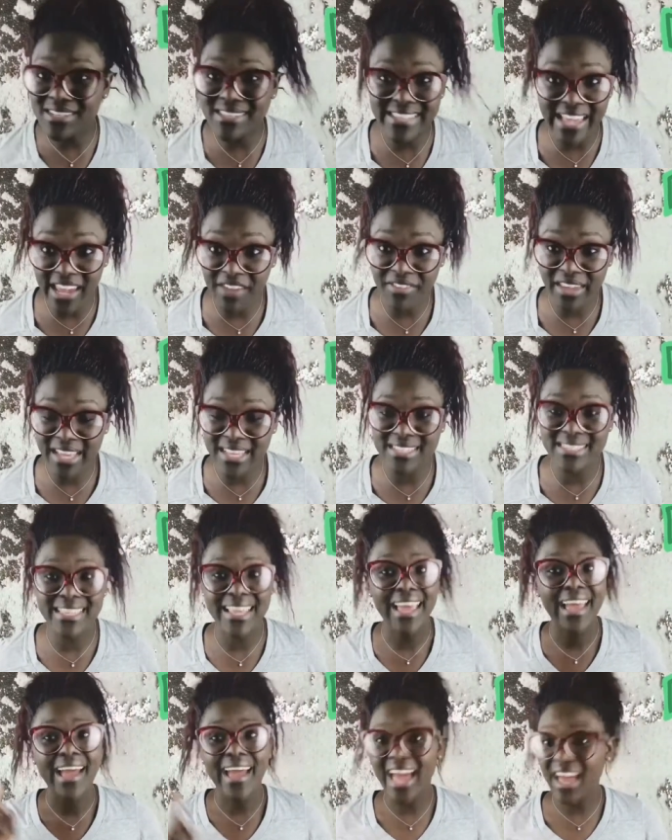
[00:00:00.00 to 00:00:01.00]
a savings,
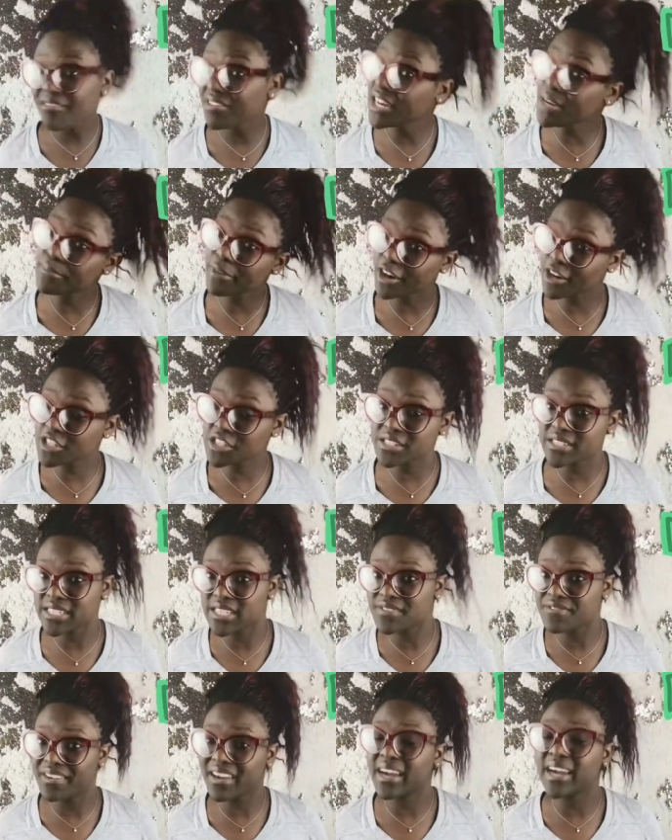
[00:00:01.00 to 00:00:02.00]
have an
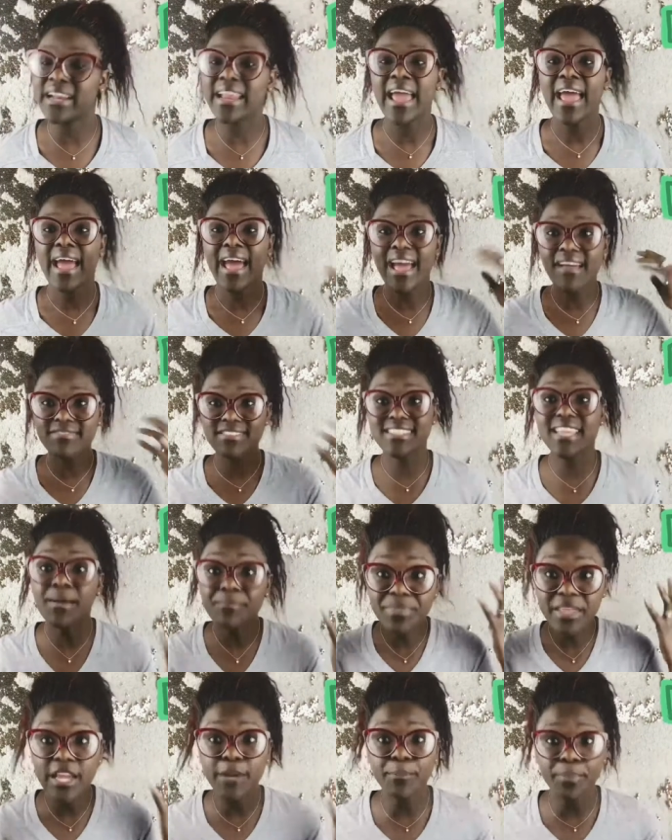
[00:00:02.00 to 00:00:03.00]
emergency fund, have
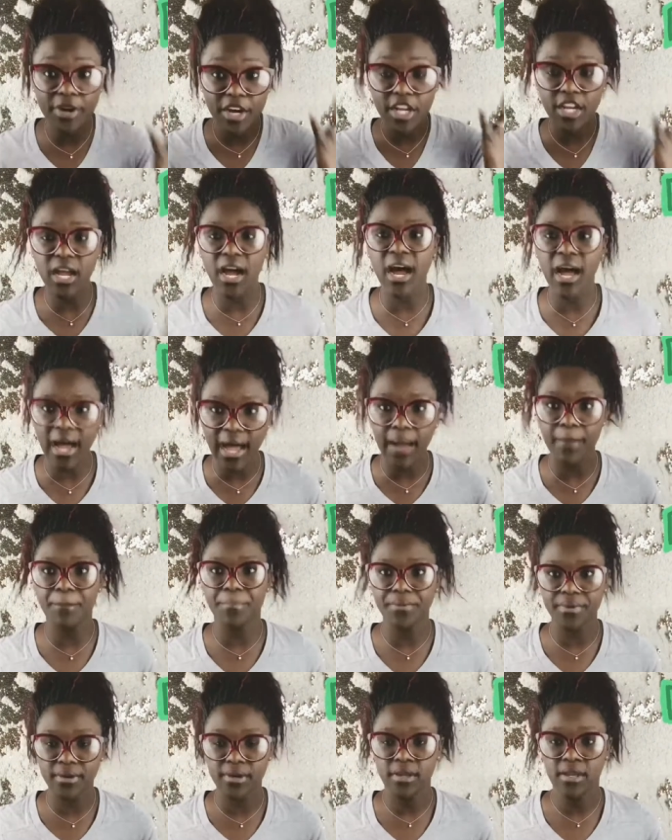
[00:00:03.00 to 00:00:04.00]
something put
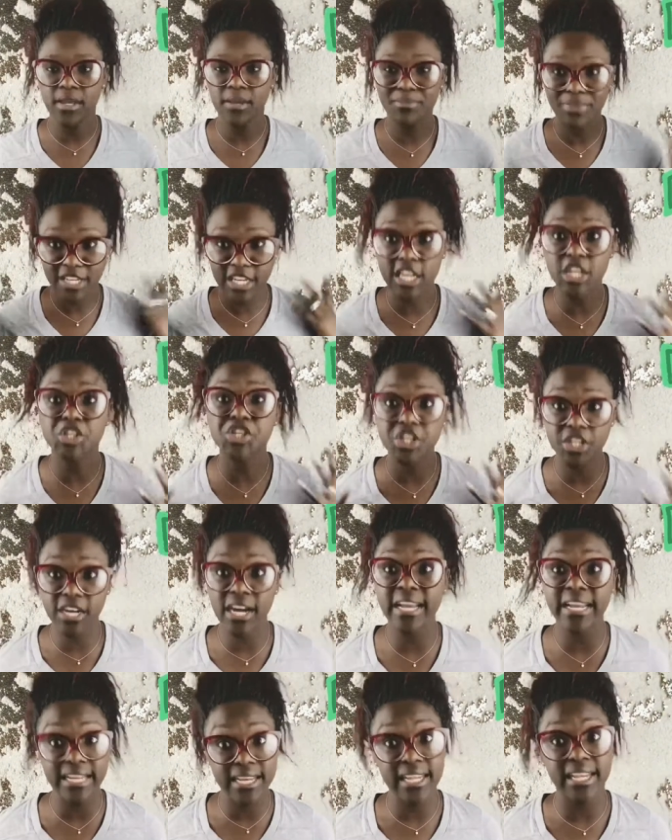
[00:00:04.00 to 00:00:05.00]
up because you're
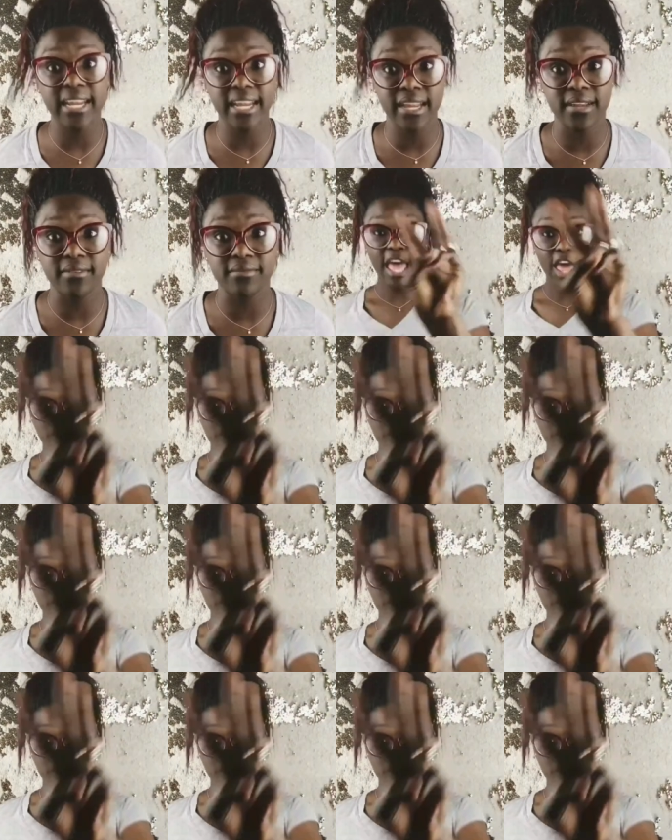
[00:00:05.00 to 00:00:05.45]
gonna need it.